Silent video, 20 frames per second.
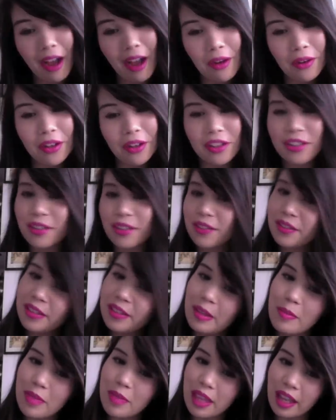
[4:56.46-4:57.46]
out or
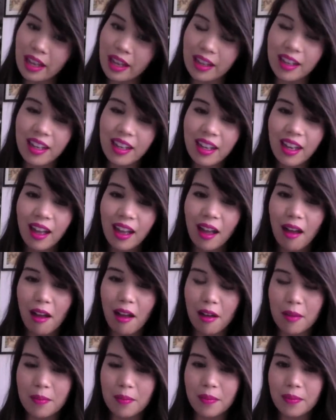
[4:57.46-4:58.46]
something.
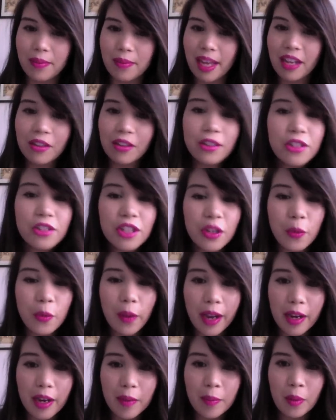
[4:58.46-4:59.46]
I don't usually
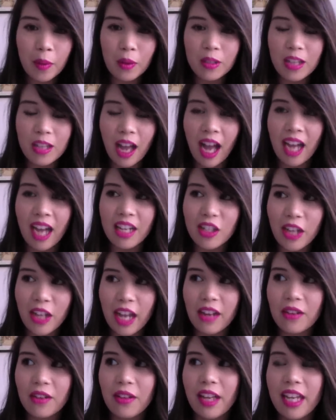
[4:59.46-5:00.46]
wear bold
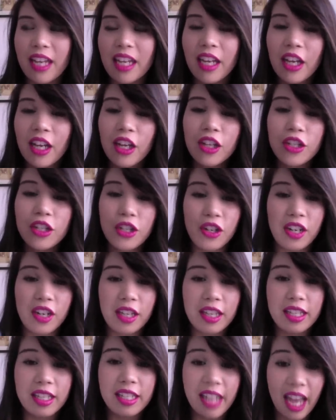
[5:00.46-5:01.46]
eyeshadow like
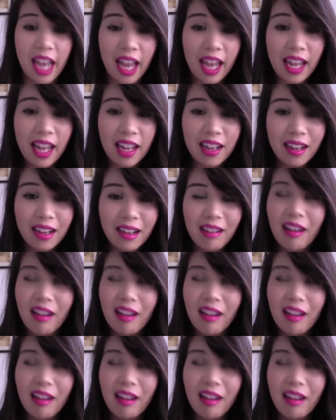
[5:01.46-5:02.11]
during the day